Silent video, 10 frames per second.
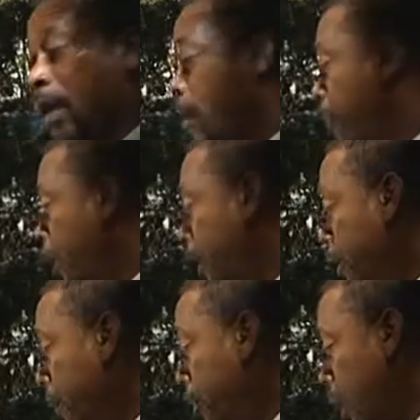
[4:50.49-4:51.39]
But
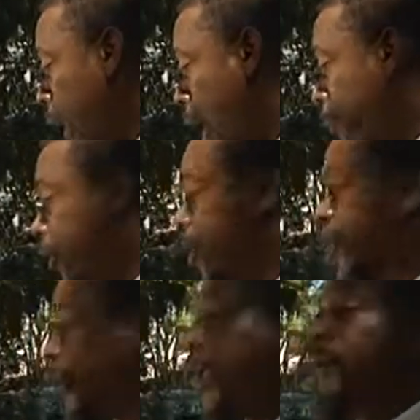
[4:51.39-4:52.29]
the librarian
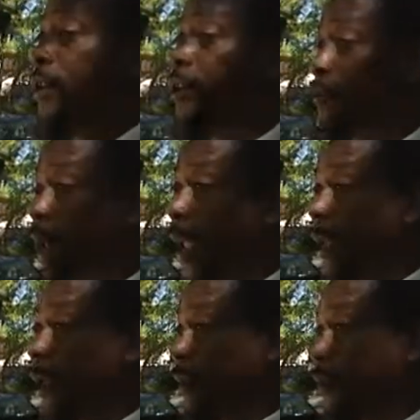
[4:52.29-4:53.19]
saved this
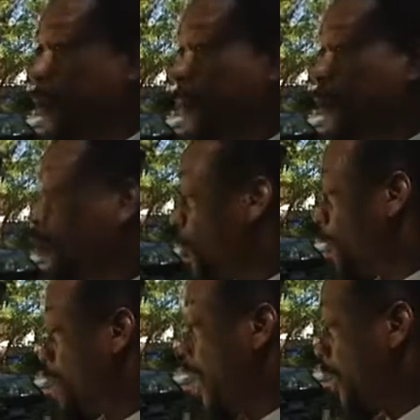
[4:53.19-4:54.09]
painting. This was
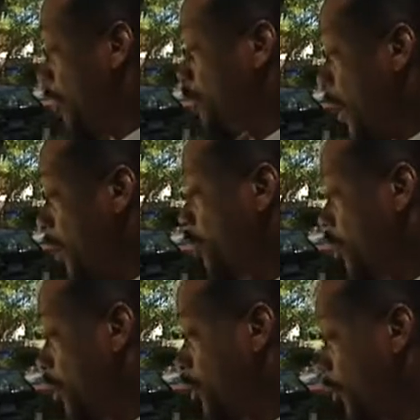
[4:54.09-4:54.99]
his major
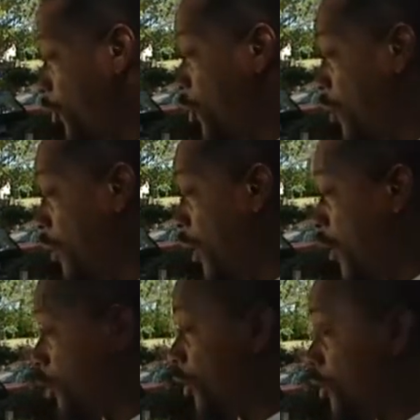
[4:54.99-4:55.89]
concern.
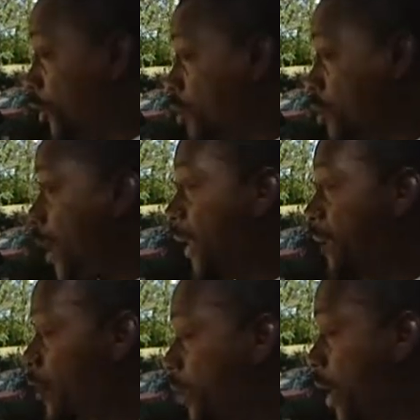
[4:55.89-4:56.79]
So these are two paintings
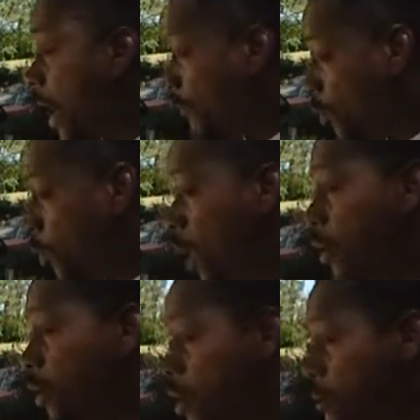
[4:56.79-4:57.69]
that we have of a
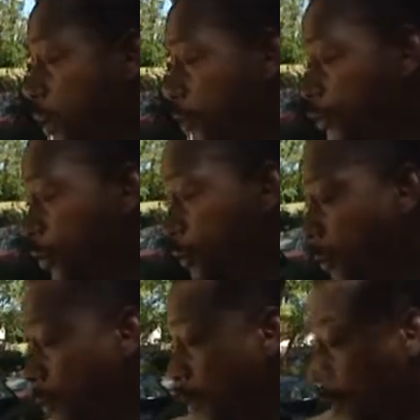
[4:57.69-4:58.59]
well-known Muslim.
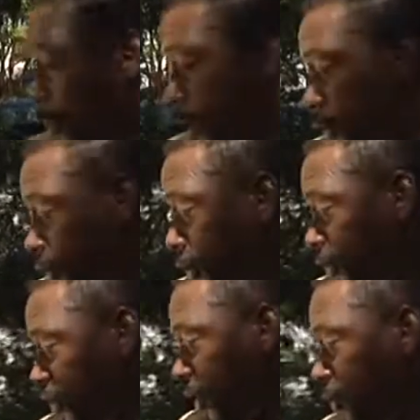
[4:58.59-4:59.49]
This is his
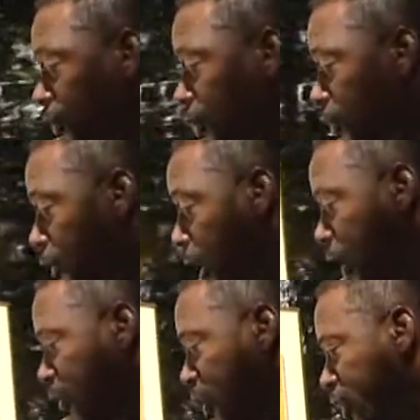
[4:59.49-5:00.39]
census, his
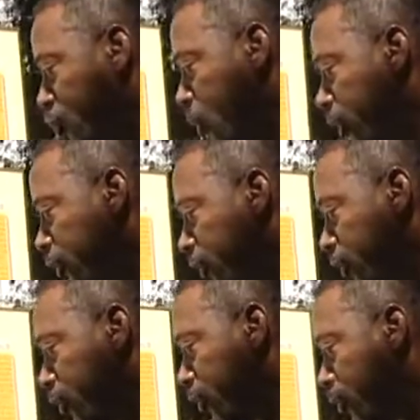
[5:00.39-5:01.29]
1820
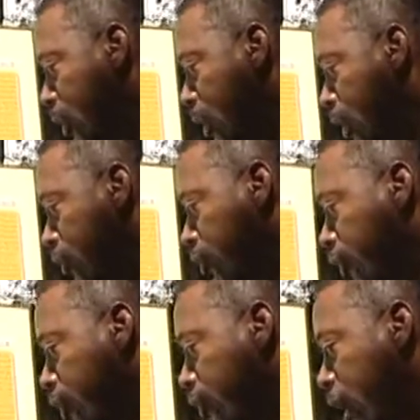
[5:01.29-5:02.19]
census. You see
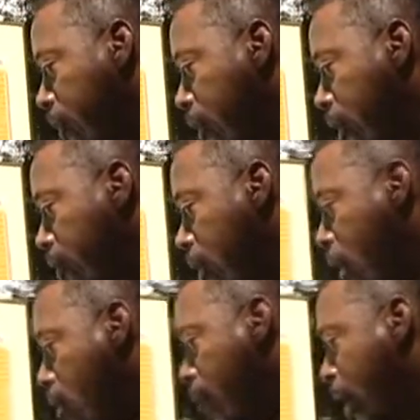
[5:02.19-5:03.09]
his name here,
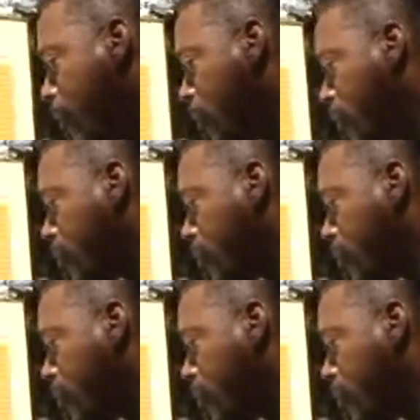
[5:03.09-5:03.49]
Yarl Mahmoud.